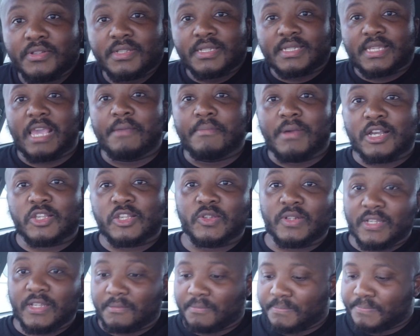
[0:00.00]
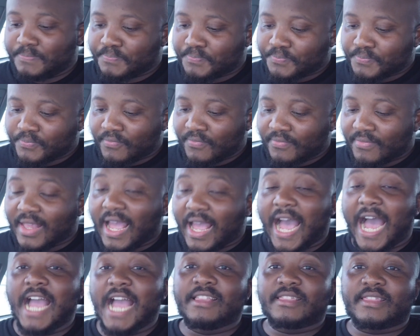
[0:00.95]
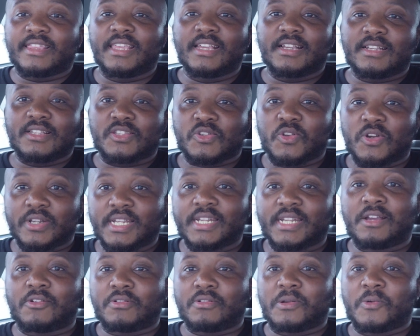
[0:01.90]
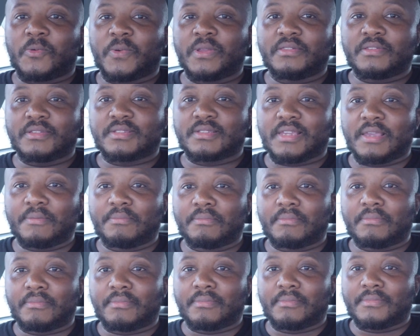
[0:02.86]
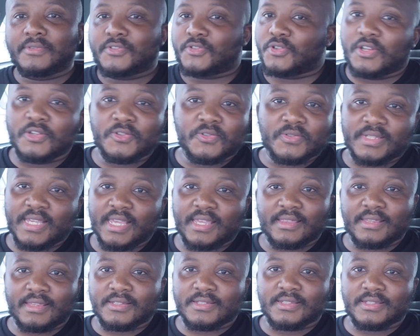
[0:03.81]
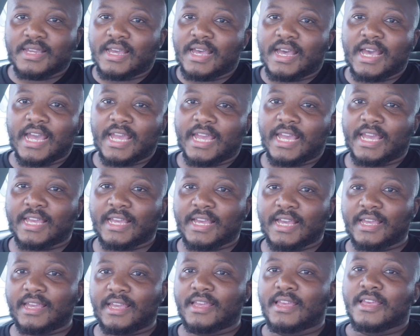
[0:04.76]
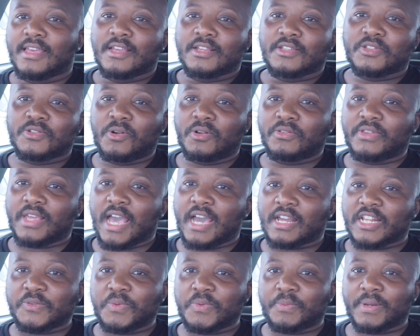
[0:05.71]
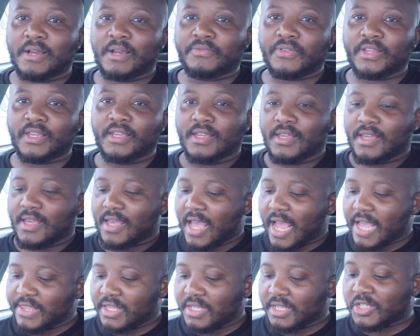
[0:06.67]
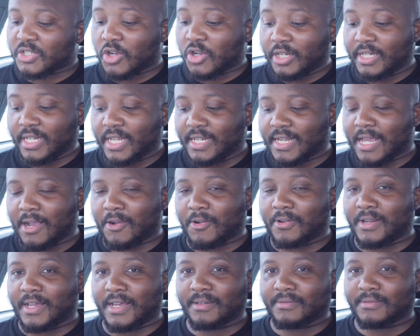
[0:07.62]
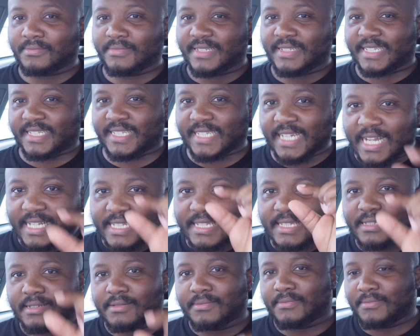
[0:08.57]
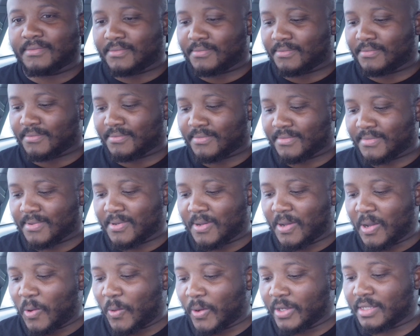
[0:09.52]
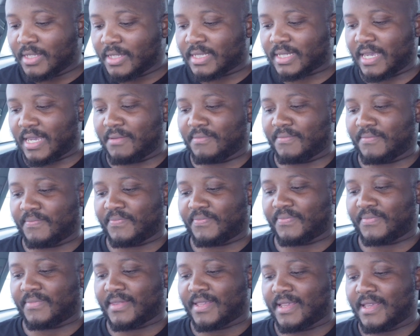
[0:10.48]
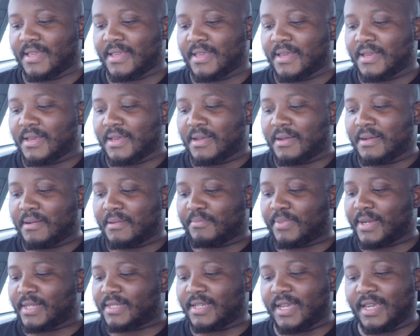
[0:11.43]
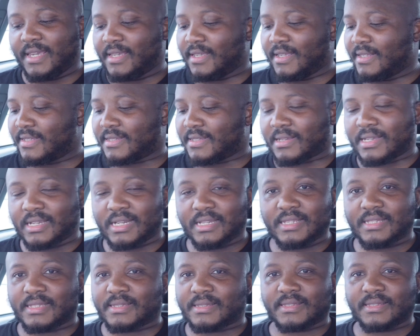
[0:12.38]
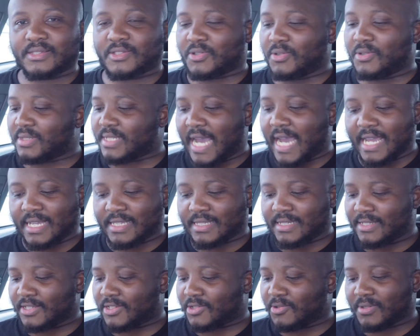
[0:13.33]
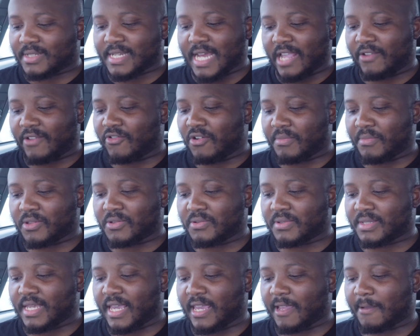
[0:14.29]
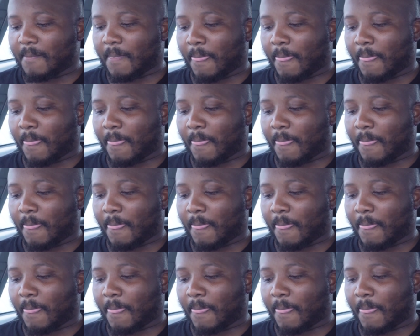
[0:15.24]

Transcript: game actually, I think Scotland are gonna win this game. Sorry to say this, I to all the Irish people out there, I think Scotland are gonna just win this game. But hey, it's too tight. It's too tight for me to say.